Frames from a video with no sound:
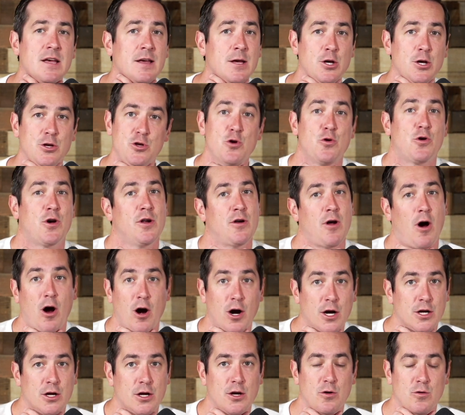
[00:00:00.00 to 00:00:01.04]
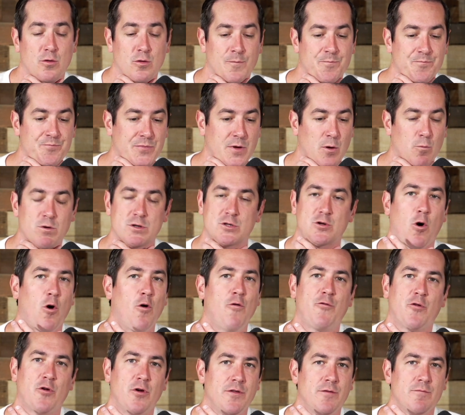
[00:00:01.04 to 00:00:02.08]
you could argue was
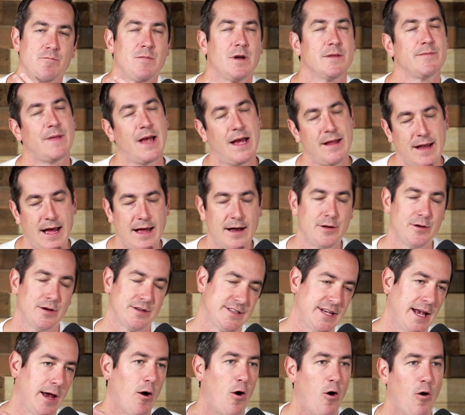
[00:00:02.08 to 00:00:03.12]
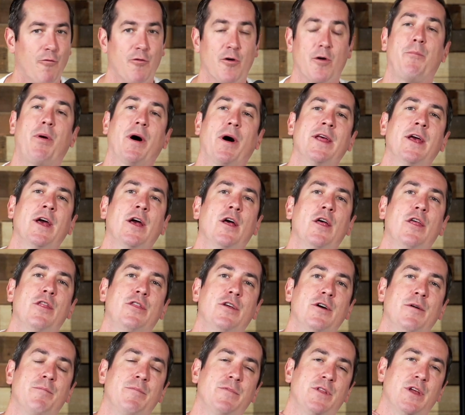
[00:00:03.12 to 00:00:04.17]
over, well, I don't want to say over, but
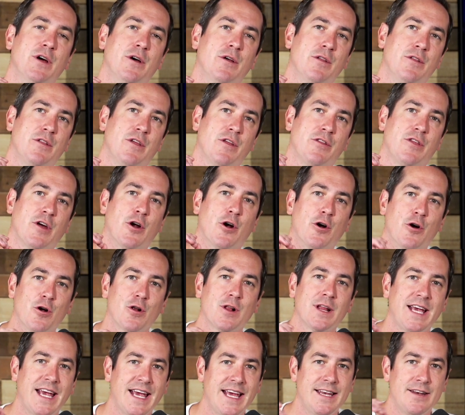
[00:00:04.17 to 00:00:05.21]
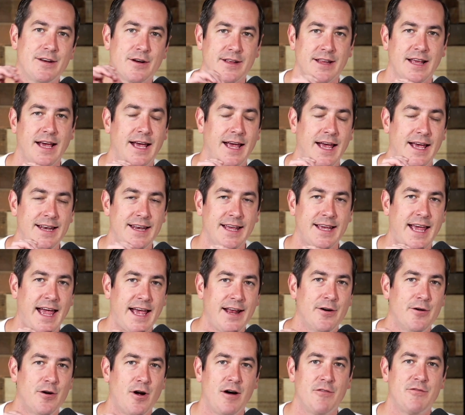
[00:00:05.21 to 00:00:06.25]
the early
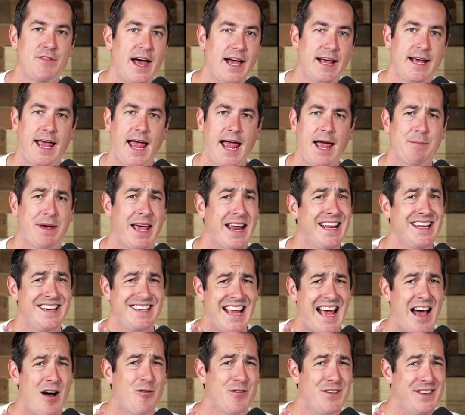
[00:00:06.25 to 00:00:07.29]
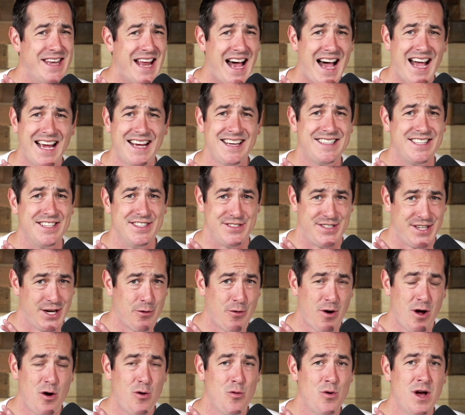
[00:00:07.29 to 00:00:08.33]
indicator of that game, getting down
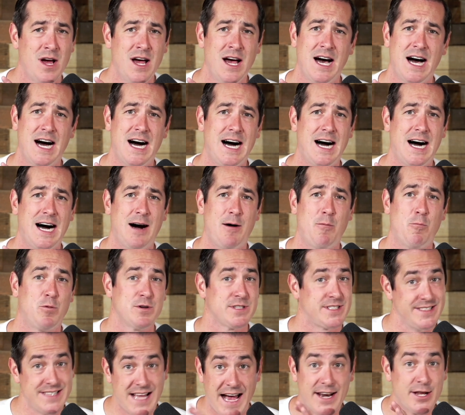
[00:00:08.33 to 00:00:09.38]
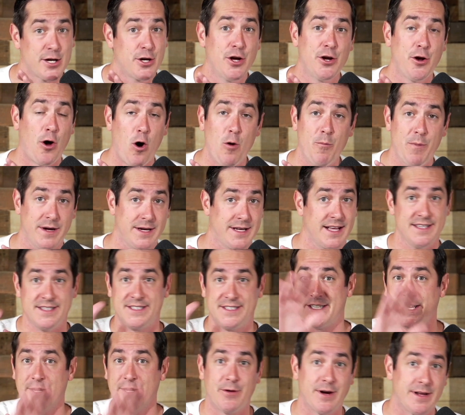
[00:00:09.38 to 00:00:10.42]
9-0, was not a good omen
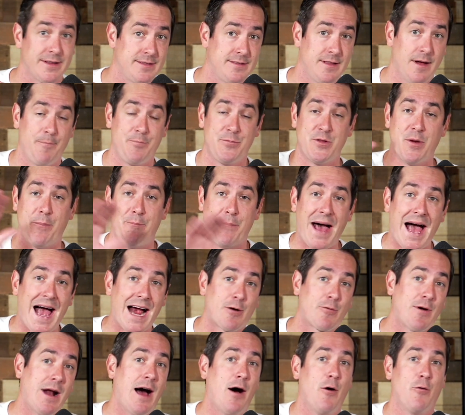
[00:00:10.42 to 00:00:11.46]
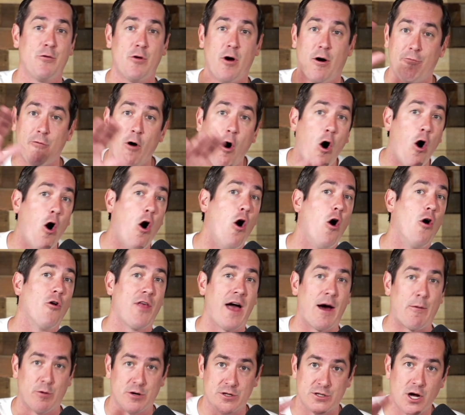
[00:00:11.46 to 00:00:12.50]
considering the background of all
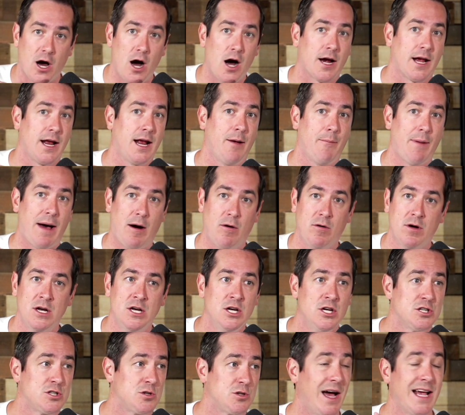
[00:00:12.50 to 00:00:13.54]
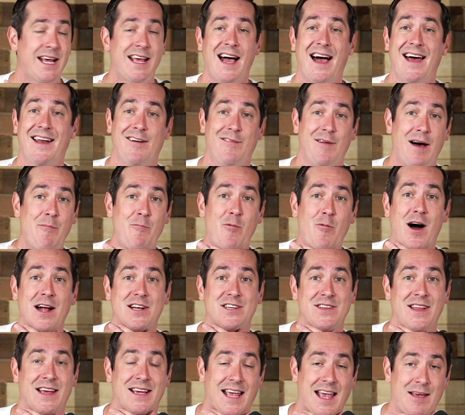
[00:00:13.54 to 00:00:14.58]
that we're talking about. So I'm
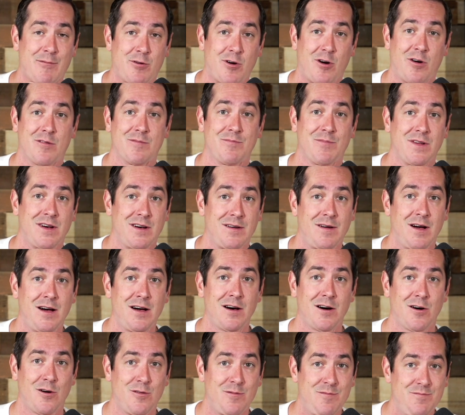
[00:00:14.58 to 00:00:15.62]
watching that game going, uh-oh,